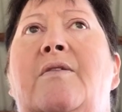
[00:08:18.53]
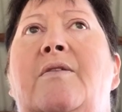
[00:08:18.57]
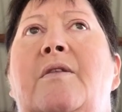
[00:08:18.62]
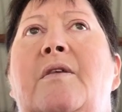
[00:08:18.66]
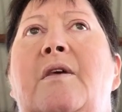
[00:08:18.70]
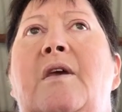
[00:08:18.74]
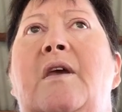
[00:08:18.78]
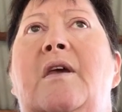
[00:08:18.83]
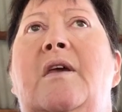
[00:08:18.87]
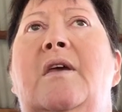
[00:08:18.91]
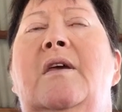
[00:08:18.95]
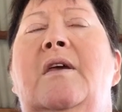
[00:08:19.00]

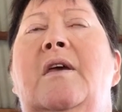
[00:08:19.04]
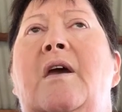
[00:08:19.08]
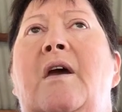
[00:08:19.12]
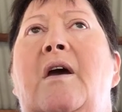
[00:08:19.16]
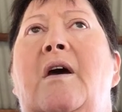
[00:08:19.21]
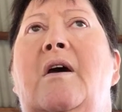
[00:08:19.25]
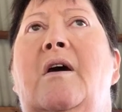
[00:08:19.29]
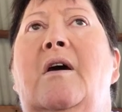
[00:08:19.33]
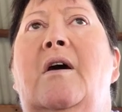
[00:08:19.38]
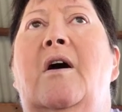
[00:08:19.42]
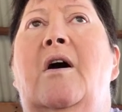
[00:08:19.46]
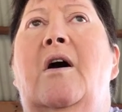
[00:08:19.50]
The
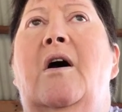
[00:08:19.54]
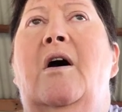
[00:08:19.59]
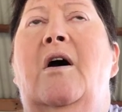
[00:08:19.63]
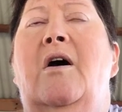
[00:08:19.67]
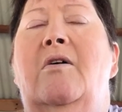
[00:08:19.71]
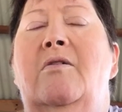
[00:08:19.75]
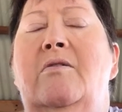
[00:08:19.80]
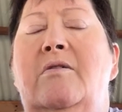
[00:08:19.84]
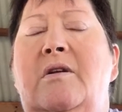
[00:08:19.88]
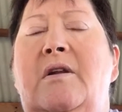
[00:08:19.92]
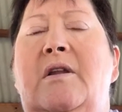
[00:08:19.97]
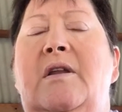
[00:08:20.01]

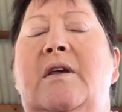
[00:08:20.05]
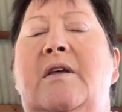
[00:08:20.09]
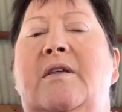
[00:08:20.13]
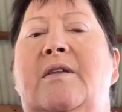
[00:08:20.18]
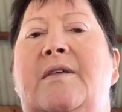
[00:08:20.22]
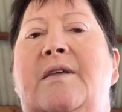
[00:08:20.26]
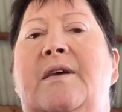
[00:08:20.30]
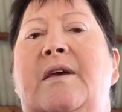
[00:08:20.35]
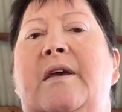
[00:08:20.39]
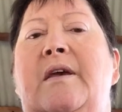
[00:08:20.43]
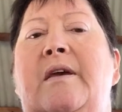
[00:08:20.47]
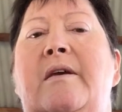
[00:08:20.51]
only
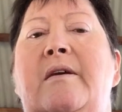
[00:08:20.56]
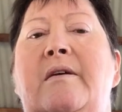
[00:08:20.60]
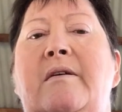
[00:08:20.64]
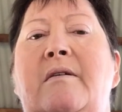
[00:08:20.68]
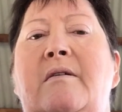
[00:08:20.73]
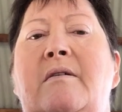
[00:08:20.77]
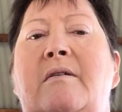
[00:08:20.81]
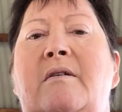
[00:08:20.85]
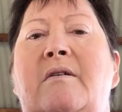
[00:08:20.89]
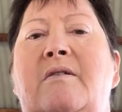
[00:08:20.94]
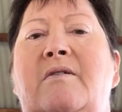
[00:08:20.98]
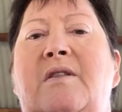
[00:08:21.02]

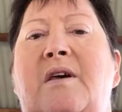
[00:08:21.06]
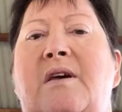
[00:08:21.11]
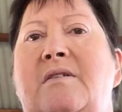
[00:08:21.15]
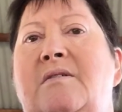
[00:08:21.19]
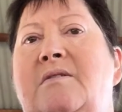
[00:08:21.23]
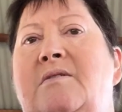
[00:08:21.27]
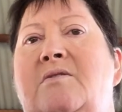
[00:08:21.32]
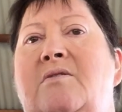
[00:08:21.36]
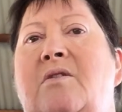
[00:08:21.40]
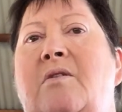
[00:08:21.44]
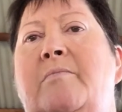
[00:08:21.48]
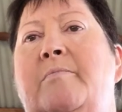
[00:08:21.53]
thing
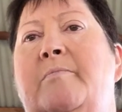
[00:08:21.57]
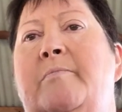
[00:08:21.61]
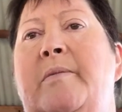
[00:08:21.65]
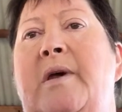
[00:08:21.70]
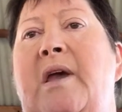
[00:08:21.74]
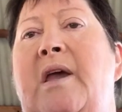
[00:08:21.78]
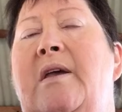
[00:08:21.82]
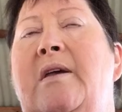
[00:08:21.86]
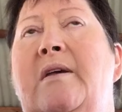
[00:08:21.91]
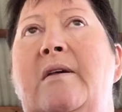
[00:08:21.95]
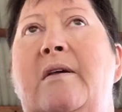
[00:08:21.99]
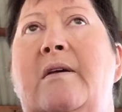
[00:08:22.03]
that stopped
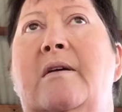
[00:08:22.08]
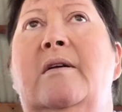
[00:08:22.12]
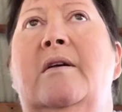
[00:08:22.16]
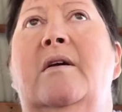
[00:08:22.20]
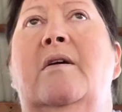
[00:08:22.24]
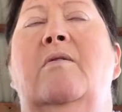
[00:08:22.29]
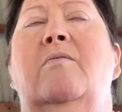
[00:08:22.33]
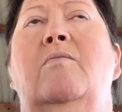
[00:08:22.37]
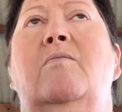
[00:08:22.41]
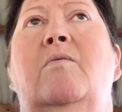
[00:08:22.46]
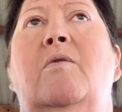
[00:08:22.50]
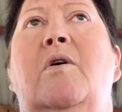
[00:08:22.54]
me
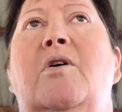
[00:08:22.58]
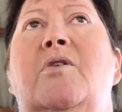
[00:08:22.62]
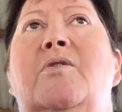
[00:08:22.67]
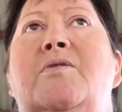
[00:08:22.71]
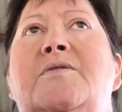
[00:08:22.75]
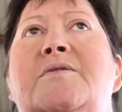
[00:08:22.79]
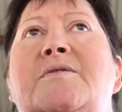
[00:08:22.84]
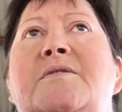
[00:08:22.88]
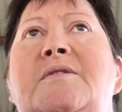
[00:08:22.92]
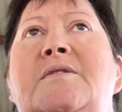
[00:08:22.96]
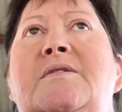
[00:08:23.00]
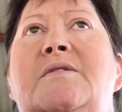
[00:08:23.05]

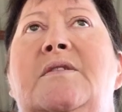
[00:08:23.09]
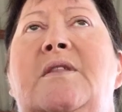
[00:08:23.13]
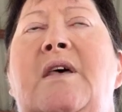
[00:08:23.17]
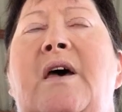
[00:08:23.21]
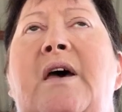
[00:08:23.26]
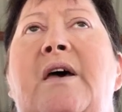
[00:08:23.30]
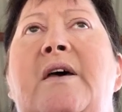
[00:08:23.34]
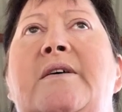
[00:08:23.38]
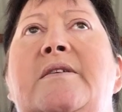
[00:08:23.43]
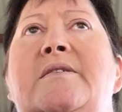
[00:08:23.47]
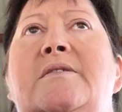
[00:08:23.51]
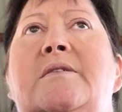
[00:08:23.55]
was
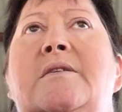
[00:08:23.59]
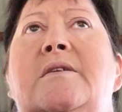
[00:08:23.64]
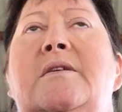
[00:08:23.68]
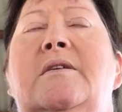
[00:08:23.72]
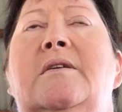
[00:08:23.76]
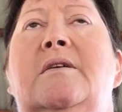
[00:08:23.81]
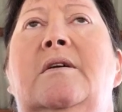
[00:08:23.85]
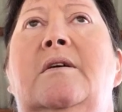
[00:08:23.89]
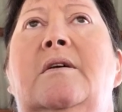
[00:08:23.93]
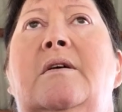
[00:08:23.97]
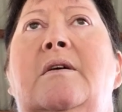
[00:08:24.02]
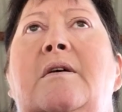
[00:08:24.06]
that
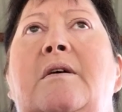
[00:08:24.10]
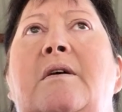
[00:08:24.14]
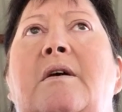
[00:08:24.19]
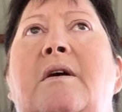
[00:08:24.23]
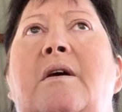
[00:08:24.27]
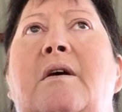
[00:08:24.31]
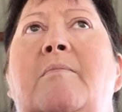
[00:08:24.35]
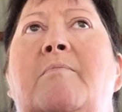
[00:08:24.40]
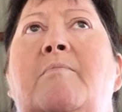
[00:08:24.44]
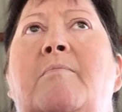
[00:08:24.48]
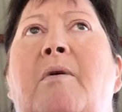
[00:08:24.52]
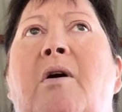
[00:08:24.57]

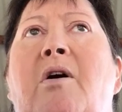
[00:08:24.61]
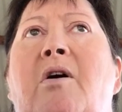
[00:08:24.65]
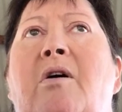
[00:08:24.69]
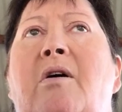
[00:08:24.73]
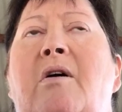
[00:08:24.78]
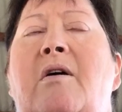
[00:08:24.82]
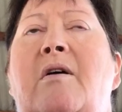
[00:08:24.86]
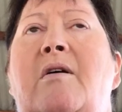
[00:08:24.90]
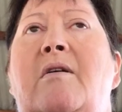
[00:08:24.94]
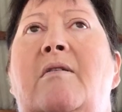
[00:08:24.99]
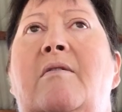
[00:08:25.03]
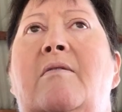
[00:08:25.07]

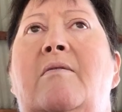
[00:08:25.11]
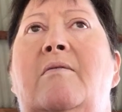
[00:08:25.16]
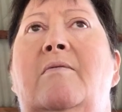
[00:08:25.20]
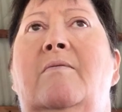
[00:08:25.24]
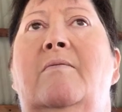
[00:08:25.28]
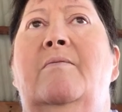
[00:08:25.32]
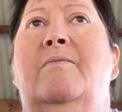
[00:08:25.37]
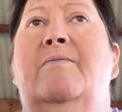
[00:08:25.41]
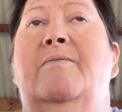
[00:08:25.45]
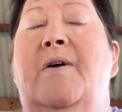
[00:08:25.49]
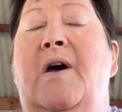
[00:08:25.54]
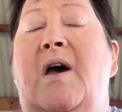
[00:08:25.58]
my
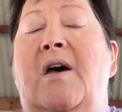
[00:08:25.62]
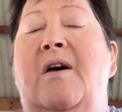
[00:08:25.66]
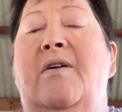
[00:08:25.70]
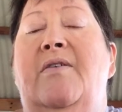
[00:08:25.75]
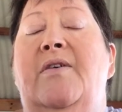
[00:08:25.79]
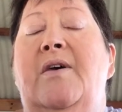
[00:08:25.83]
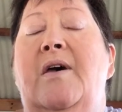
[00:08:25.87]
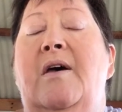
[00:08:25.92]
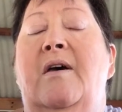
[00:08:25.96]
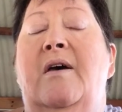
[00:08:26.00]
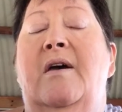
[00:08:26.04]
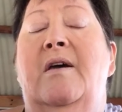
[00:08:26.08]

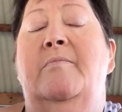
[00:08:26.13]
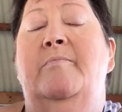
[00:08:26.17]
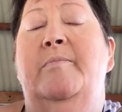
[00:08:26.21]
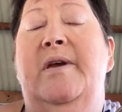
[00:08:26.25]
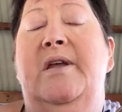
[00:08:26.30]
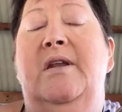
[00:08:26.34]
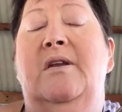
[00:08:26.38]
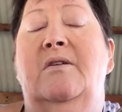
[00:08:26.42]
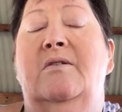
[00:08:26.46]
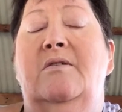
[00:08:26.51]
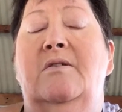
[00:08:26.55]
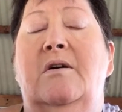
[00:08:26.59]
father had
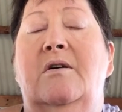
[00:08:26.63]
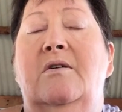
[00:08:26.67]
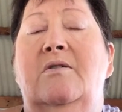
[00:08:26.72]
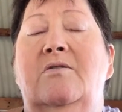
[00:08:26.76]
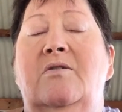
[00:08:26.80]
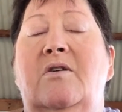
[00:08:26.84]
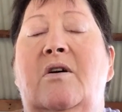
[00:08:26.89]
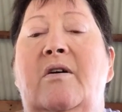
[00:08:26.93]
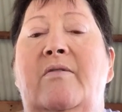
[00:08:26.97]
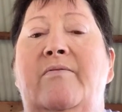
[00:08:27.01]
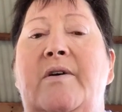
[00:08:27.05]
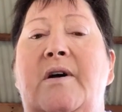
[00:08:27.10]
been a truck
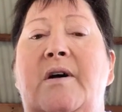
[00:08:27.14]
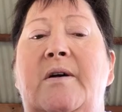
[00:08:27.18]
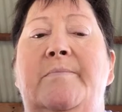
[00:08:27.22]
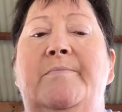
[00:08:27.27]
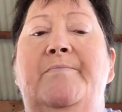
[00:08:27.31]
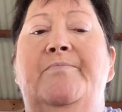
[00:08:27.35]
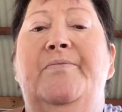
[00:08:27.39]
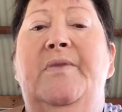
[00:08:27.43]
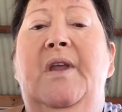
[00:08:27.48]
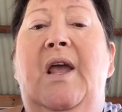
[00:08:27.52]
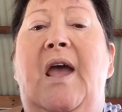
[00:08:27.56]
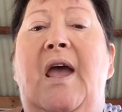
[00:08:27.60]
driver,
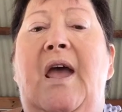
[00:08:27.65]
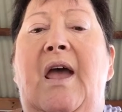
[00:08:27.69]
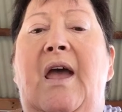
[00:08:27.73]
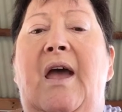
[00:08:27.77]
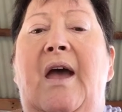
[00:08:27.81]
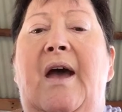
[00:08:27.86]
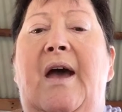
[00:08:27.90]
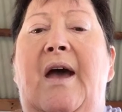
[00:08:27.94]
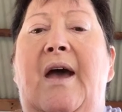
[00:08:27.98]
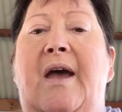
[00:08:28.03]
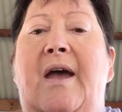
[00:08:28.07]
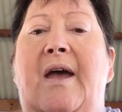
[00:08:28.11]

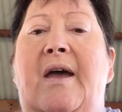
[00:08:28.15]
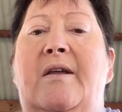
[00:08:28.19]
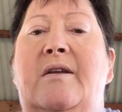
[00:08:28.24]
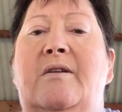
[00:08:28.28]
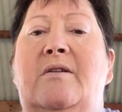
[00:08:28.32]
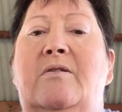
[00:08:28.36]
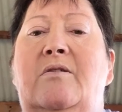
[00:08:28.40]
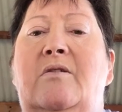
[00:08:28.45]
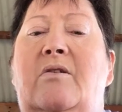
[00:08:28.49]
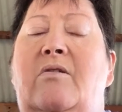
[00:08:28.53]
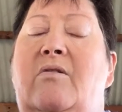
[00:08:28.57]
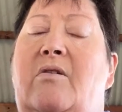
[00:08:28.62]

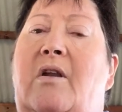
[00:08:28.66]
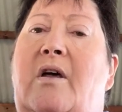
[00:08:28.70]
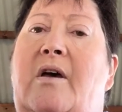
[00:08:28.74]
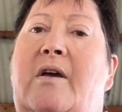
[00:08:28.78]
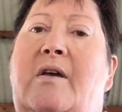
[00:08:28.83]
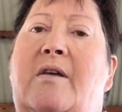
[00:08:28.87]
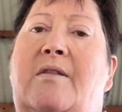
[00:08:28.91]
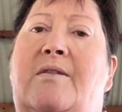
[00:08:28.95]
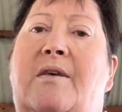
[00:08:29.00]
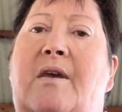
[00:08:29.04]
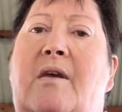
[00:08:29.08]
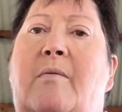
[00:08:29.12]
and all I
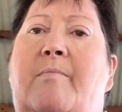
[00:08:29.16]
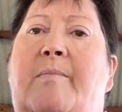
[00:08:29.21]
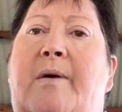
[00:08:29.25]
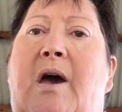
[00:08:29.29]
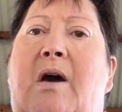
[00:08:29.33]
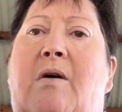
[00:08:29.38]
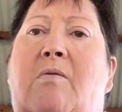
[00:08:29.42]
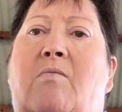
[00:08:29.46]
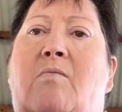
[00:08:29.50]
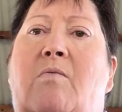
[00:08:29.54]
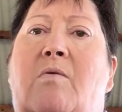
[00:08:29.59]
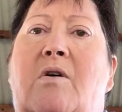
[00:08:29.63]
could think
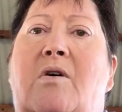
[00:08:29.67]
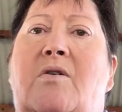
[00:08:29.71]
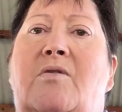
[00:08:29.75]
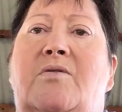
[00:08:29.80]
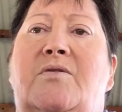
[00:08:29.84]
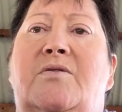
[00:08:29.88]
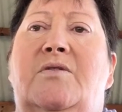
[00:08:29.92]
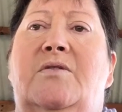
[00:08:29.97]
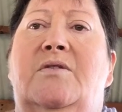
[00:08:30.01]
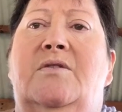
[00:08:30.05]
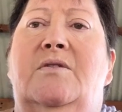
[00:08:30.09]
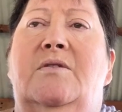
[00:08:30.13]
about
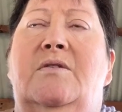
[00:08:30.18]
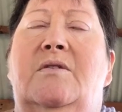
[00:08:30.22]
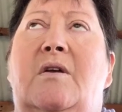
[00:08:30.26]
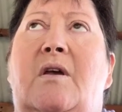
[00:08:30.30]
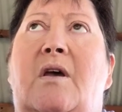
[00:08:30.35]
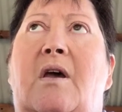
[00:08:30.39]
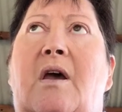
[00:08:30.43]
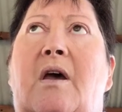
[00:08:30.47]
was,